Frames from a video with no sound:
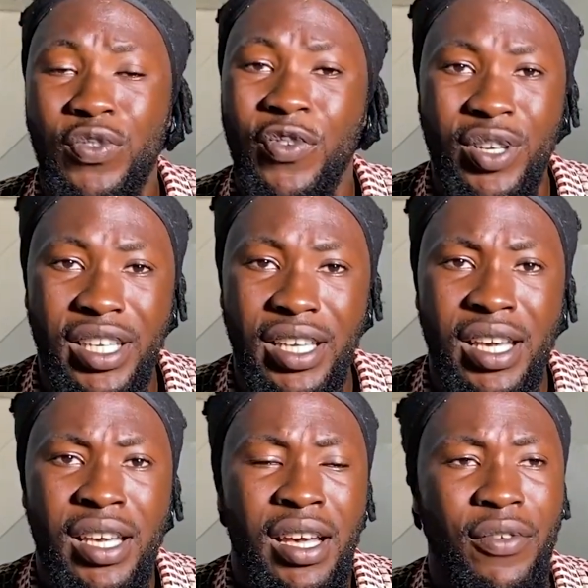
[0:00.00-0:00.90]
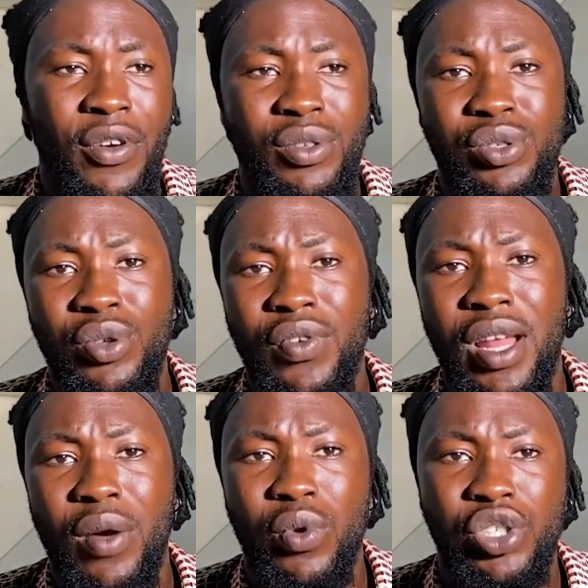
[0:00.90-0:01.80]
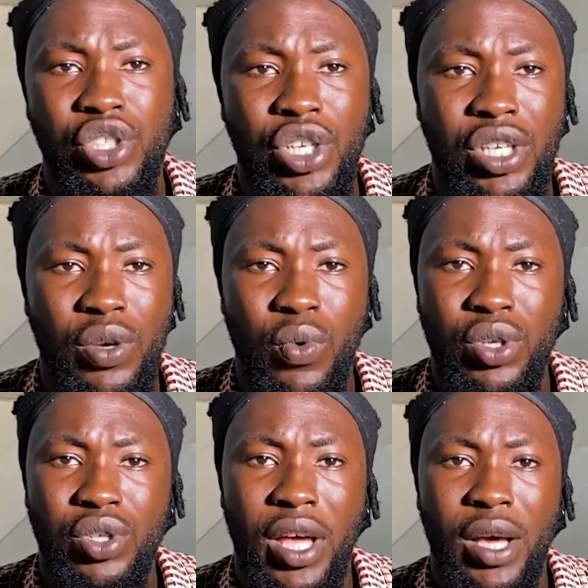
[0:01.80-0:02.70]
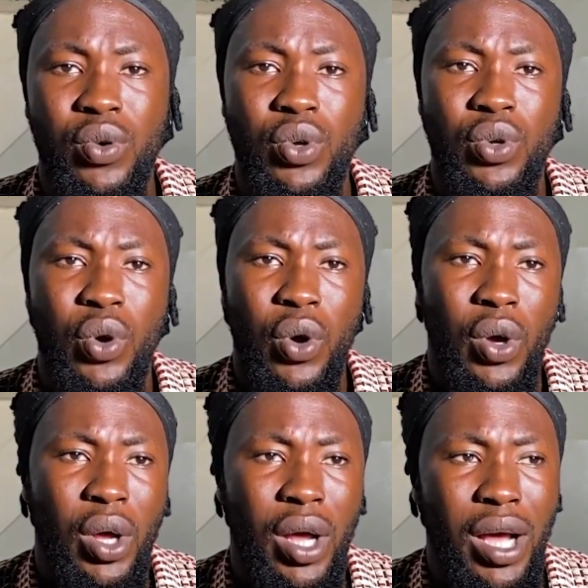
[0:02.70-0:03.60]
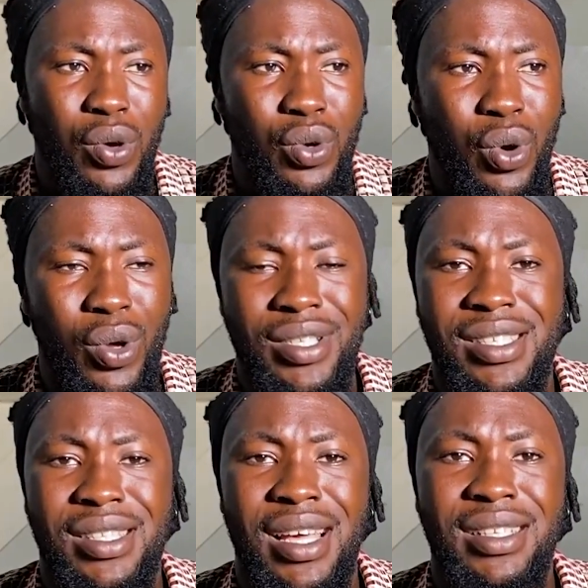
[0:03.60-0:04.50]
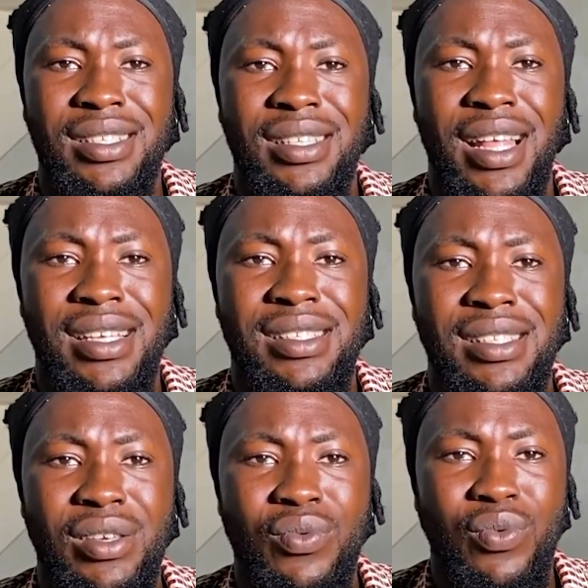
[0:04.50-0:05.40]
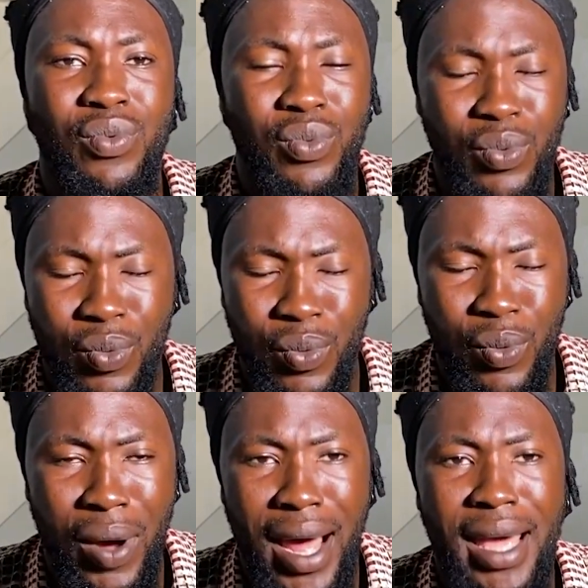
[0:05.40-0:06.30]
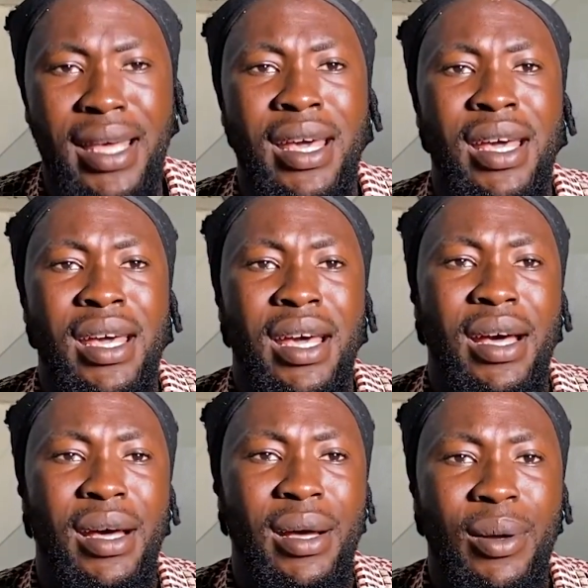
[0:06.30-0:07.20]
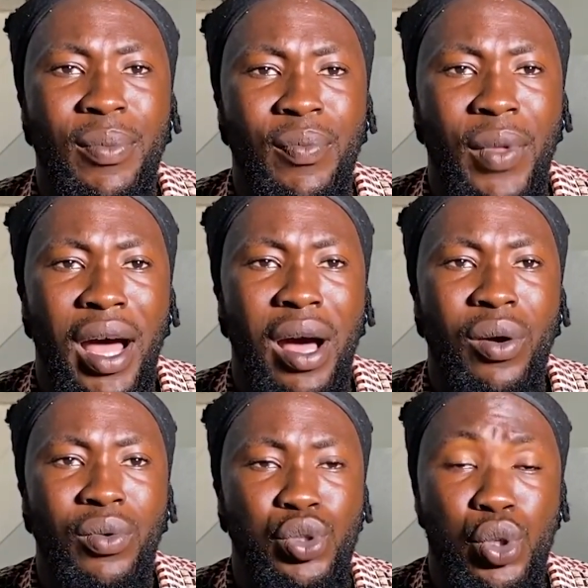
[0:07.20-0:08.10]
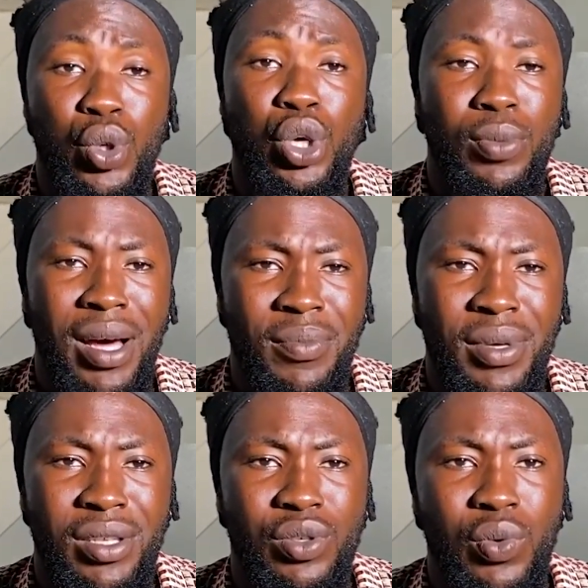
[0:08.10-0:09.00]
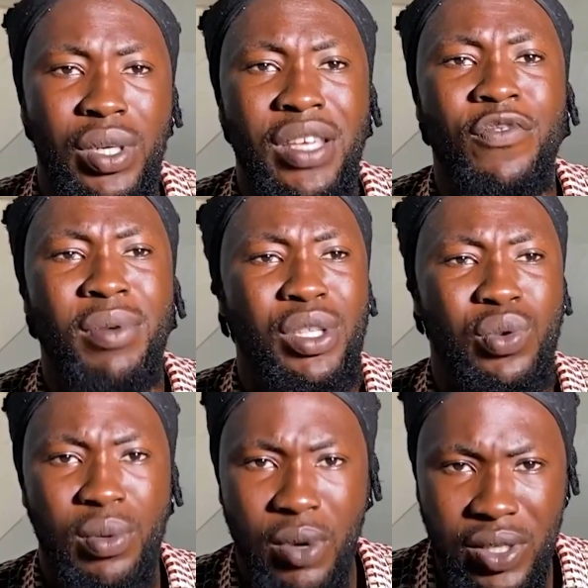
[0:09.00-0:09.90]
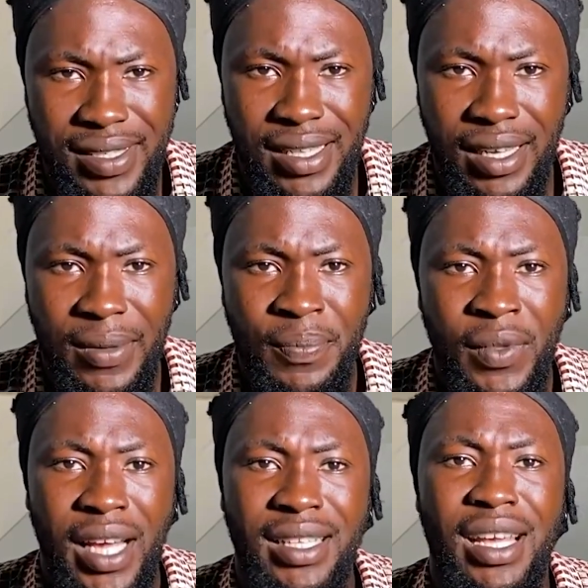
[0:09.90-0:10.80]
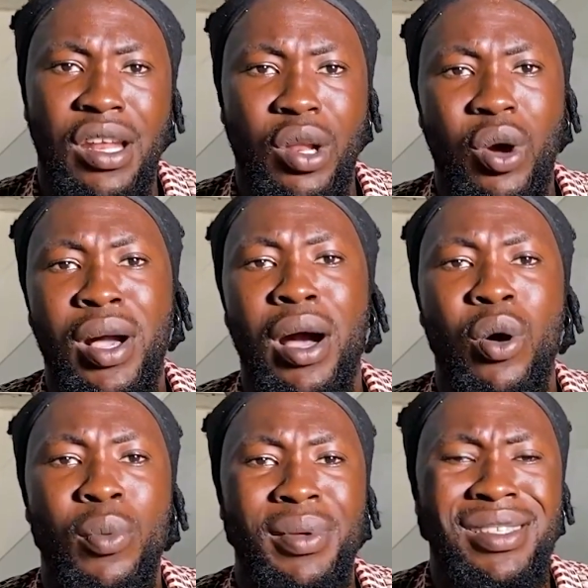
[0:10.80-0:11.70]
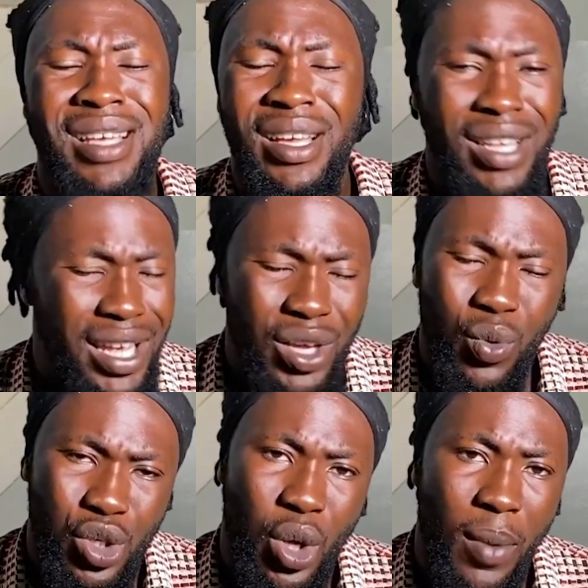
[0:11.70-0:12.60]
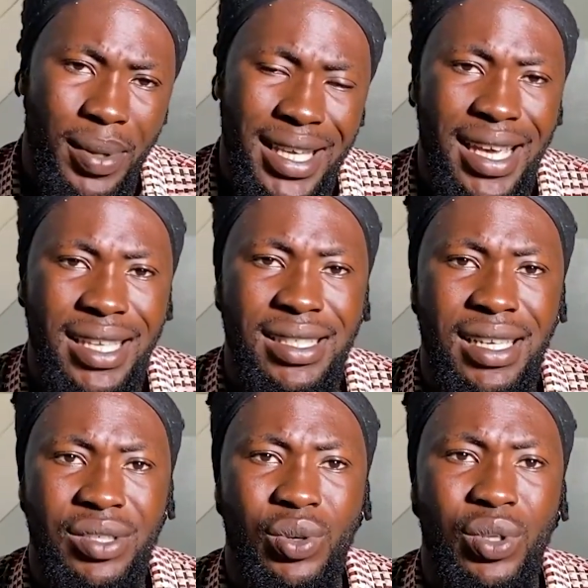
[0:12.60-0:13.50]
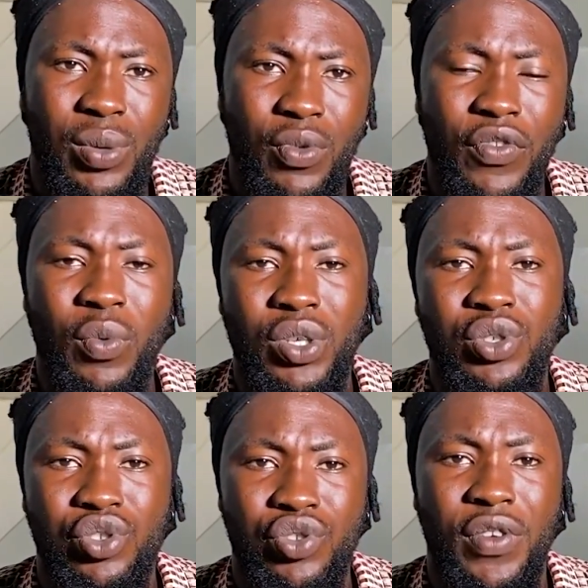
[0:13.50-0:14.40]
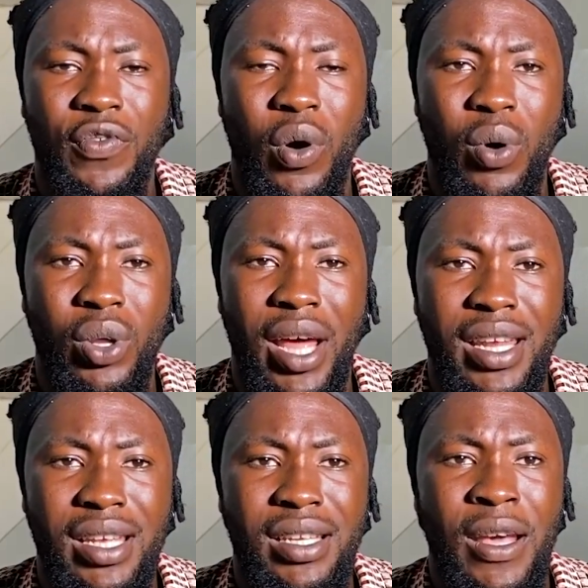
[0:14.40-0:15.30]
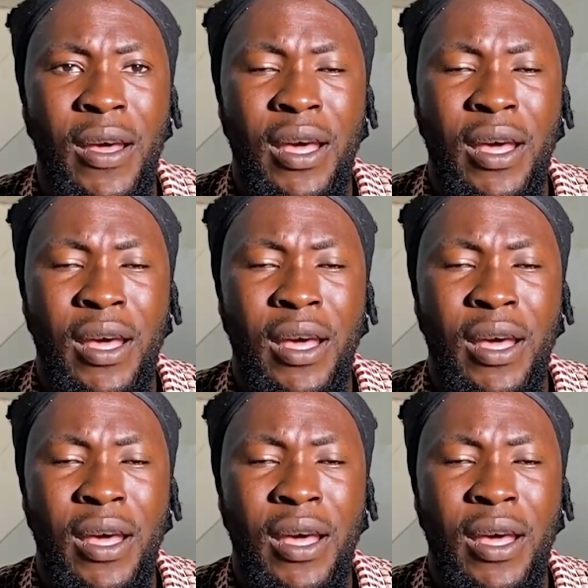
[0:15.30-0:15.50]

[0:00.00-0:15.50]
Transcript: funny. I felt the storyline was shaky. It was I couldn't understand lastly why how two human beings will give birth to a monster and then lock her up inside. Like, it was complicated. So the movie wasn't straightforward. I didn't.